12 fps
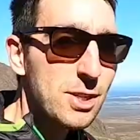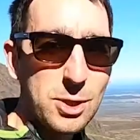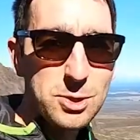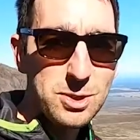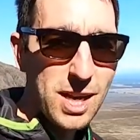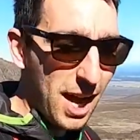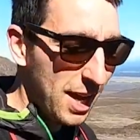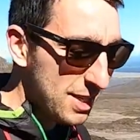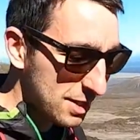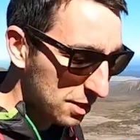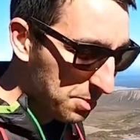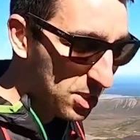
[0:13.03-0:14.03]
So today
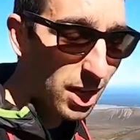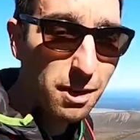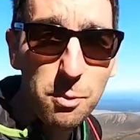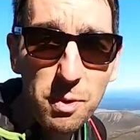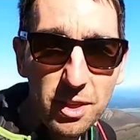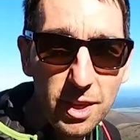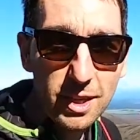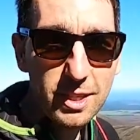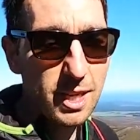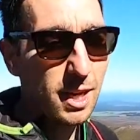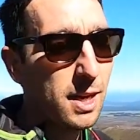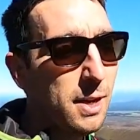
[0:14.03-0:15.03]
he's going to be sharing with
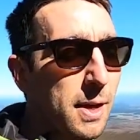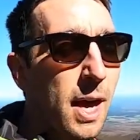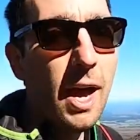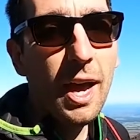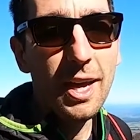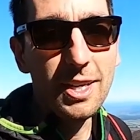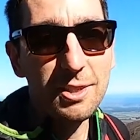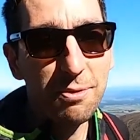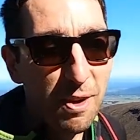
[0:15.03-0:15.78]
us his